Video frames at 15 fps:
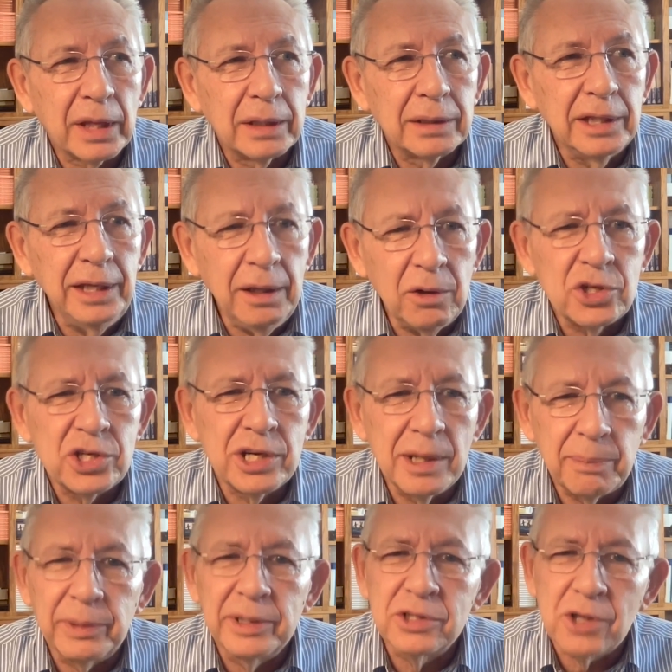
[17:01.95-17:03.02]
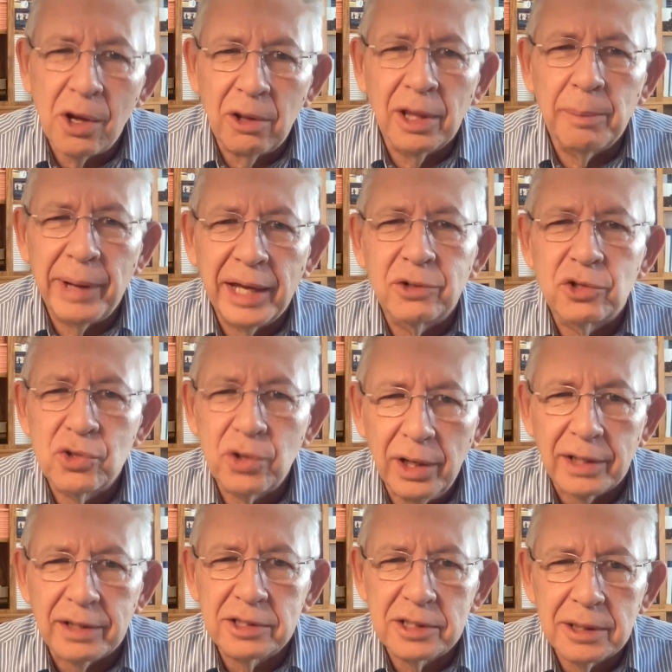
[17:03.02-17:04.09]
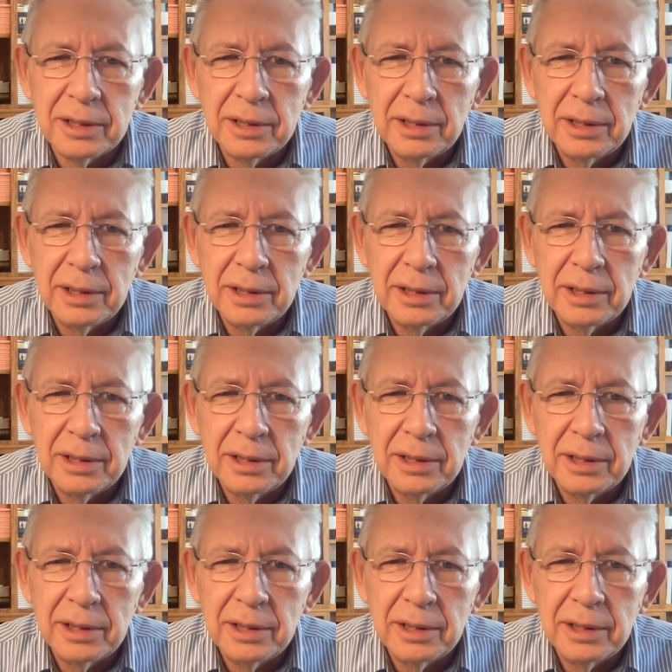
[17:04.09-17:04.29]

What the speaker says: Leadership is all about trust.